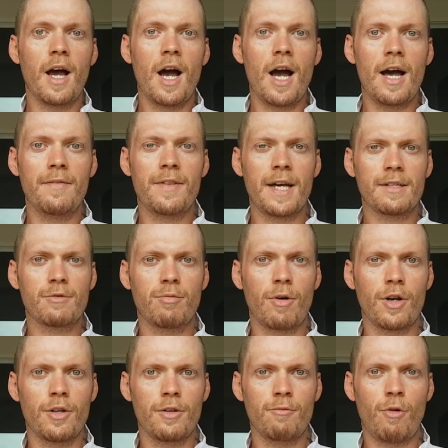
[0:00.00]
That's
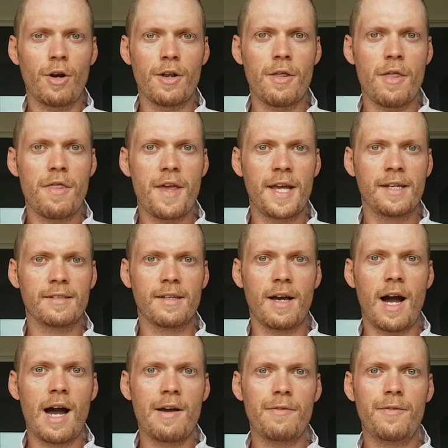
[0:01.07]
one of the things
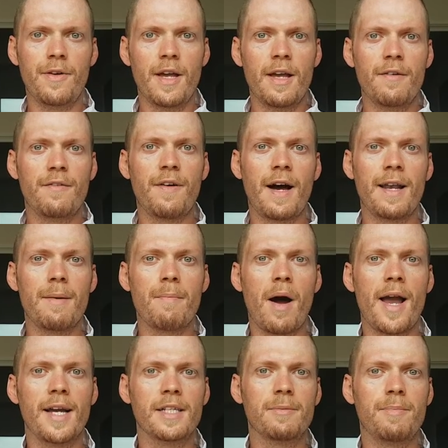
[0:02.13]
that I've found in
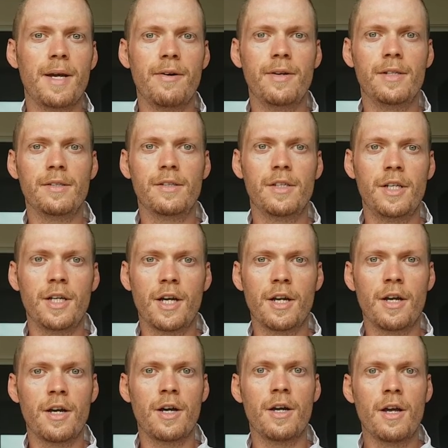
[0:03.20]
my experience. You're
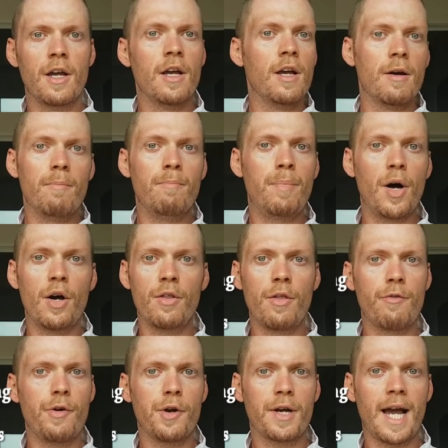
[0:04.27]
gonna burn
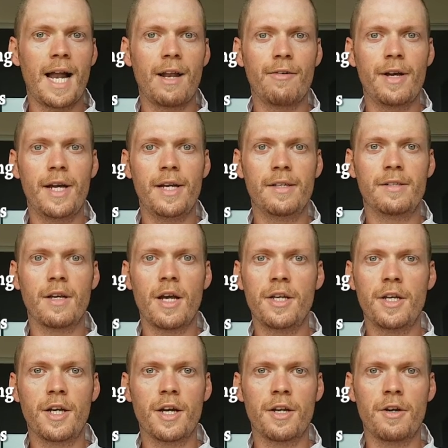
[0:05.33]
through calories
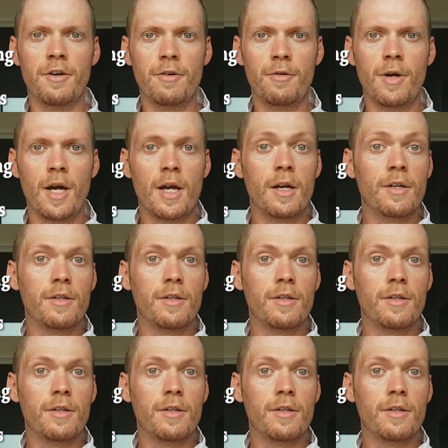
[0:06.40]
and you're gonna